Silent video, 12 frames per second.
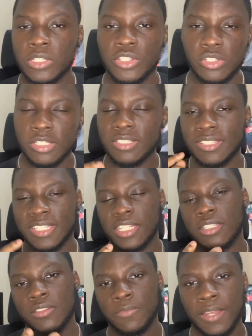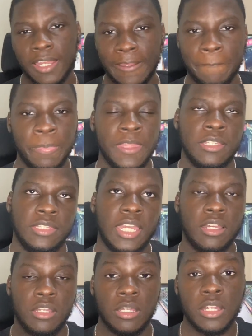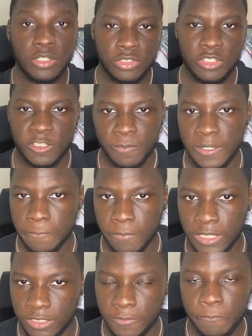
you need to satisfy that urge to spend money.